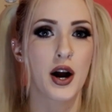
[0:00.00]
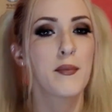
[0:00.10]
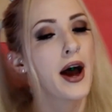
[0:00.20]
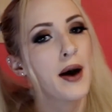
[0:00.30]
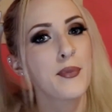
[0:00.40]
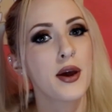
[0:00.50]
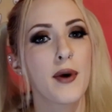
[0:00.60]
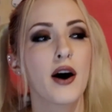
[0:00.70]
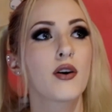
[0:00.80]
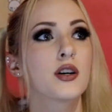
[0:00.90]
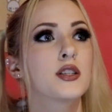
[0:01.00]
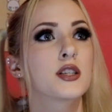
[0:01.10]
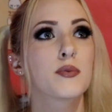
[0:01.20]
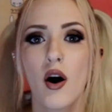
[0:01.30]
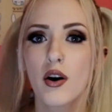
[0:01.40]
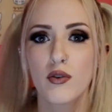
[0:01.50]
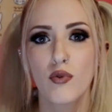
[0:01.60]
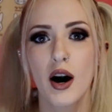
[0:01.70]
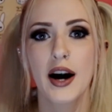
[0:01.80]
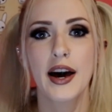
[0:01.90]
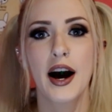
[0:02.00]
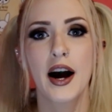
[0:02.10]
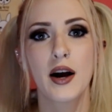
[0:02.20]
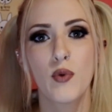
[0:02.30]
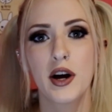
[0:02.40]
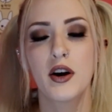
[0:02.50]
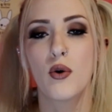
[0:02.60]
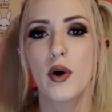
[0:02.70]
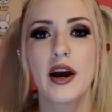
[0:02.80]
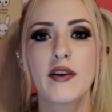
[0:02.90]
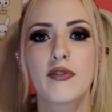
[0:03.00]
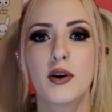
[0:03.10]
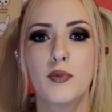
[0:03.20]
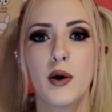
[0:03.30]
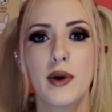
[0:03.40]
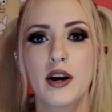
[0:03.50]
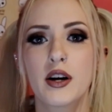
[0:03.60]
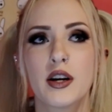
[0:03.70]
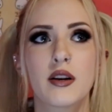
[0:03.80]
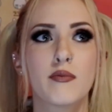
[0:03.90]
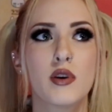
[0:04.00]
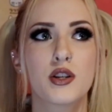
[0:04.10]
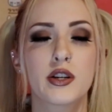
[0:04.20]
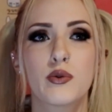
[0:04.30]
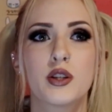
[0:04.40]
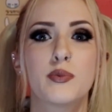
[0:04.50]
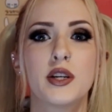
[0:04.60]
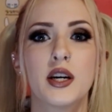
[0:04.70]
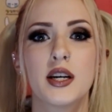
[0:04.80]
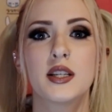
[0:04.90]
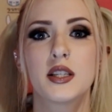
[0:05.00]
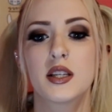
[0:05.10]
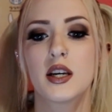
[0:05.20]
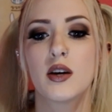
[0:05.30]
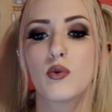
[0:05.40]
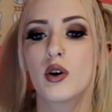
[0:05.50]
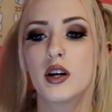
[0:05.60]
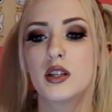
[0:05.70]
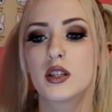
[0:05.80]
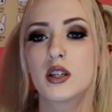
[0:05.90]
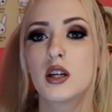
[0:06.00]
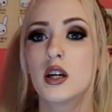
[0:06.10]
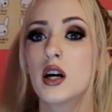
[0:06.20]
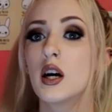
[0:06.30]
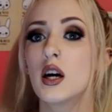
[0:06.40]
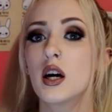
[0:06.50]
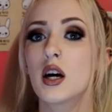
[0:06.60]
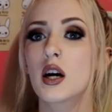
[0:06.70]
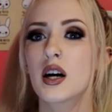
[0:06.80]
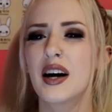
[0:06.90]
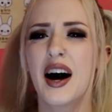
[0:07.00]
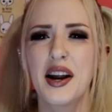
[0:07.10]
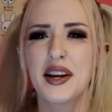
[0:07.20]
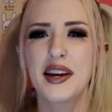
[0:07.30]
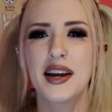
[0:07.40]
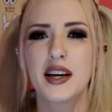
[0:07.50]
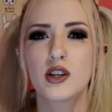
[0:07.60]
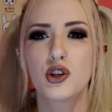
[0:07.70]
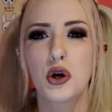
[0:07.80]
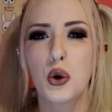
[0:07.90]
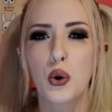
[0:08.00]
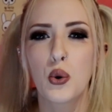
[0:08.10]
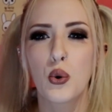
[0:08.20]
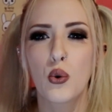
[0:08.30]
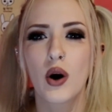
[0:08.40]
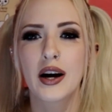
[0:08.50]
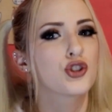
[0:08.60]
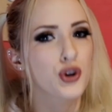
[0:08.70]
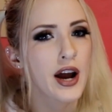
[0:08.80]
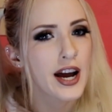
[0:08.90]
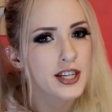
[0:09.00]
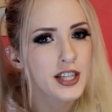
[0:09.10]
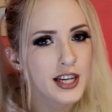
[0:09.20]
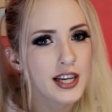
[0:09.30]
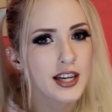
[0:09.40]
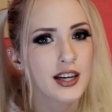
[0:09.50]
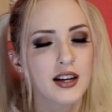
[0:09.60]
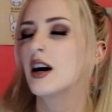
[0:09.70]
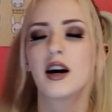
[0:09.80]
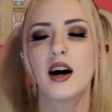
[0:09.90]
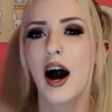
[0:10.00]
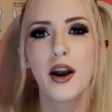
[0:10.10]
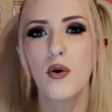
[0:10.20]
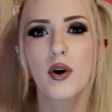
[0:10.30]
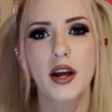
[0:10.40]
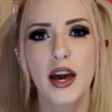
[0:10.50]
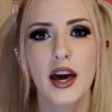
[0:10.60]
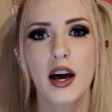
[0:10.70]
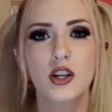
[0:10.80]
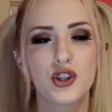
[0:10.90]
I'm happy about, because part of why I went away from American music was because it was kind of getting too trashy. I don't want to get